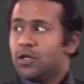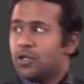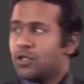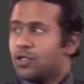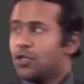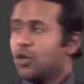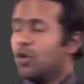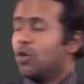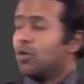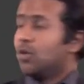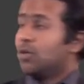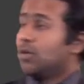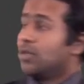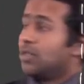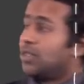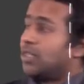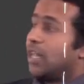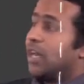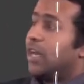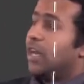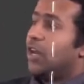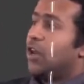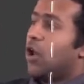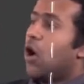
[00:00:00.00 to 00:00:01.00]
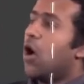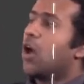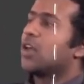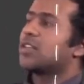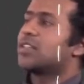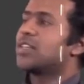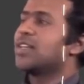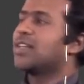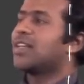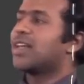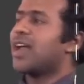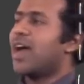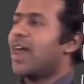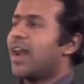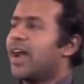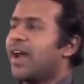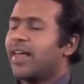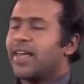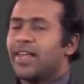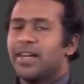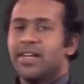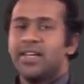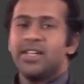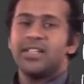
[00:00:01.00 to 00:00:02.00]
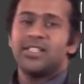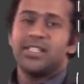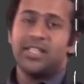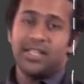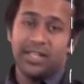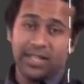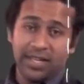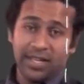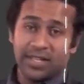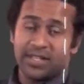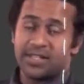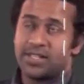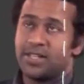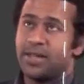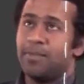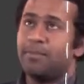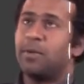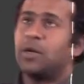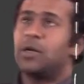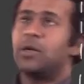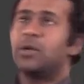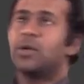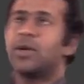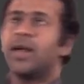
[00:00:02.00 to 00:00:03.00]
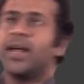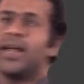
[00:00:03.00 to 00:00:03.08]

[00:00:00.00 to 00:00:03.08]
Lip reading: So the loss in kinetic energy, it's simple to